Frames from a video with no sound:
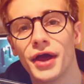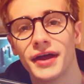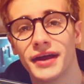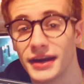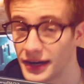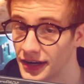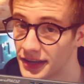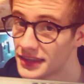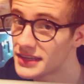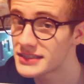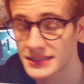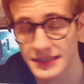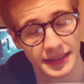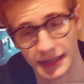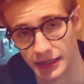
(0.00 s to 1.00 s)
and
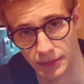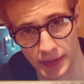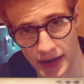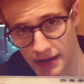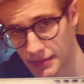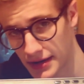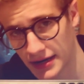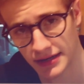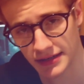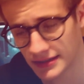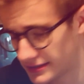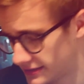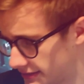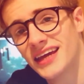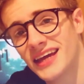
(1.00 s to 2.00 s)
this little baby,
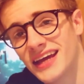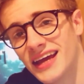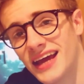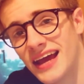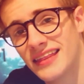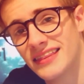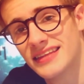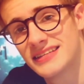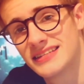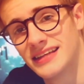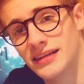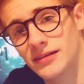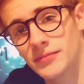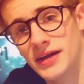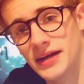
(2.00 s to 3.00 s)
and this
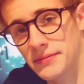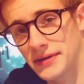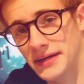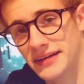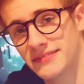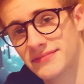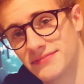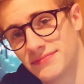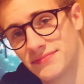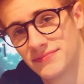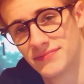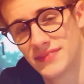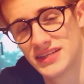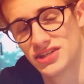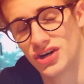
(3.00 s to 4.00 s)
little baby.
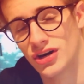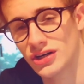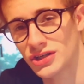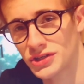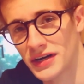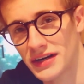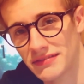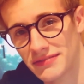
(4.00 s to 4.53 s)
That's a hard